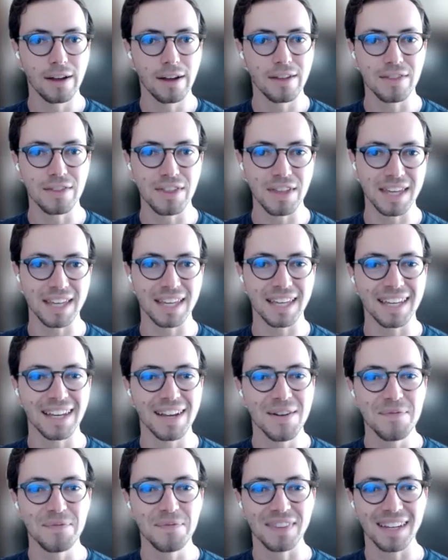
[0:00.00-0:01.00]
the
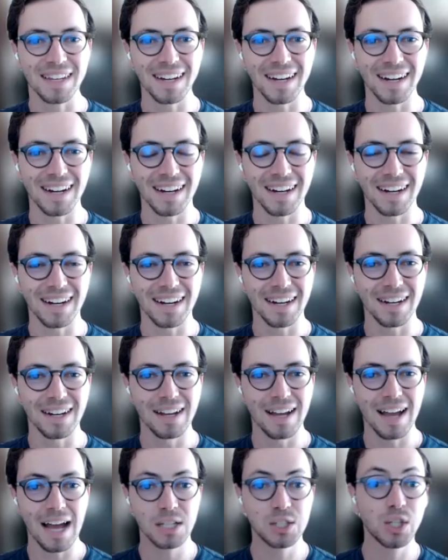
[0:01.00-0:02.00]

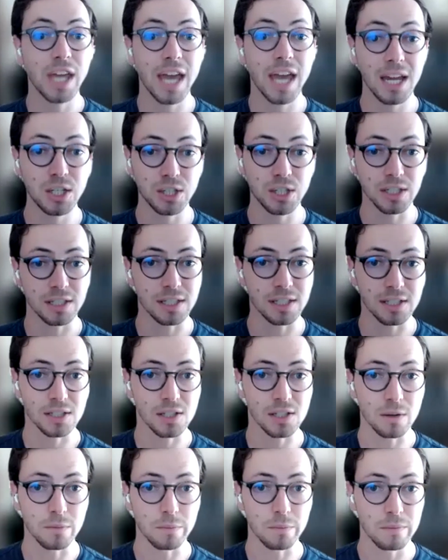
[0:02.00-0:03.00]
education
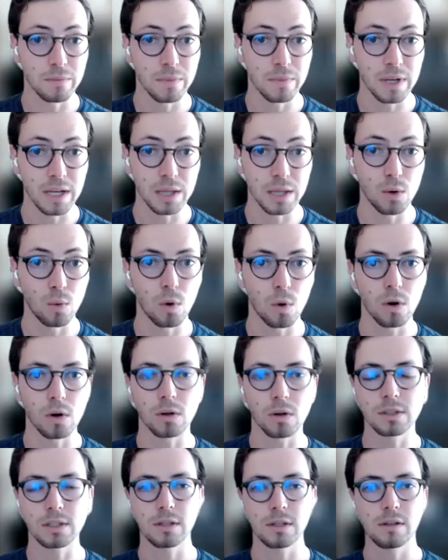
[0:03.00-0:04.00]
system in the
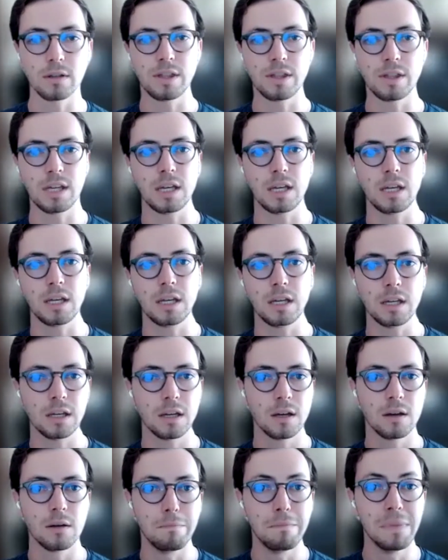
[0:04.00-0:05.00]
world, the
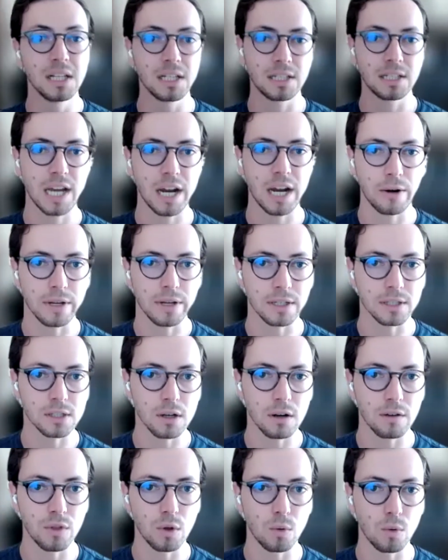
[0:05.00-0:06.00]
militaries
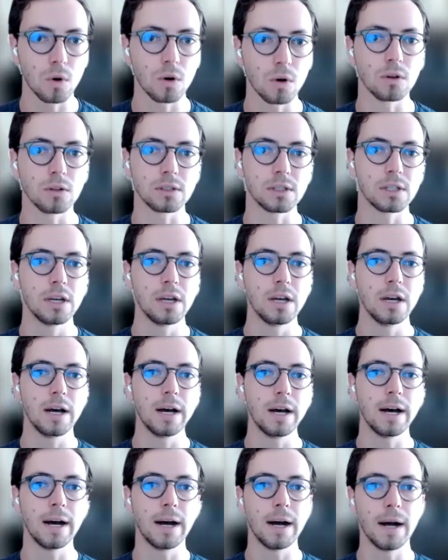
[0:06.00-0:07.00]
of the world,
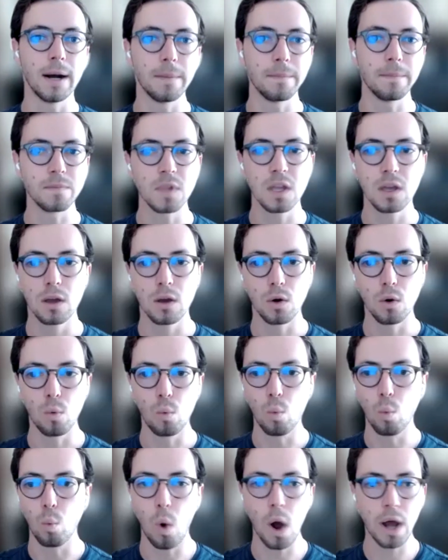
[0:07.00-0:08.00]

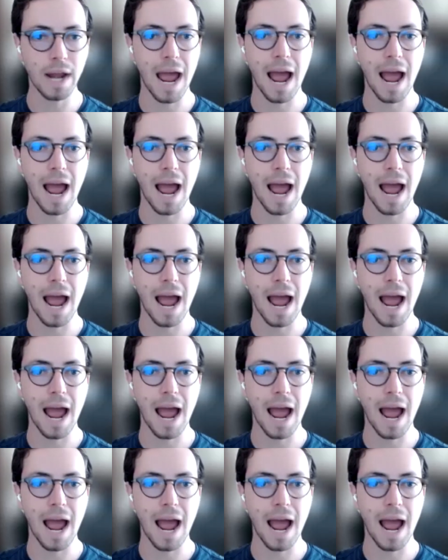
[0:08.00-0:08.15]
what